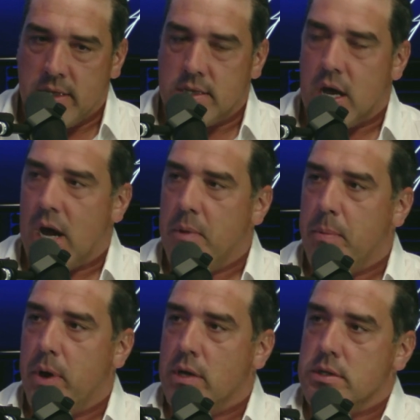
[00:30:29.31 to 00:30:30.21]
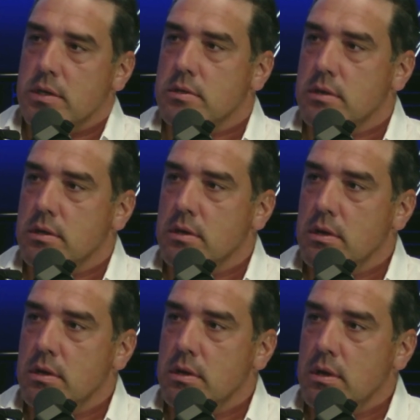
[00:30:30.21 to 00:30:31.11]
to talk about politics.
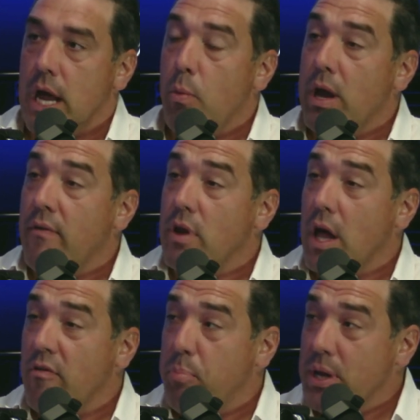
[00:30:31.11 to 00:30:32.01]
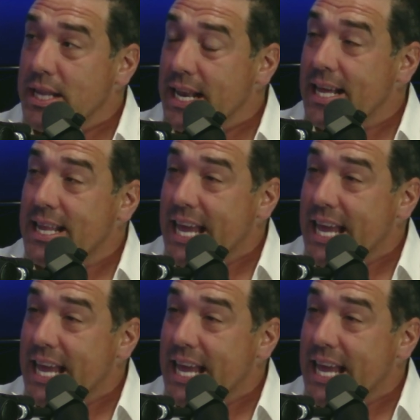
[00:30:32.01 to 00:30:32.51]
And we have a lot of politically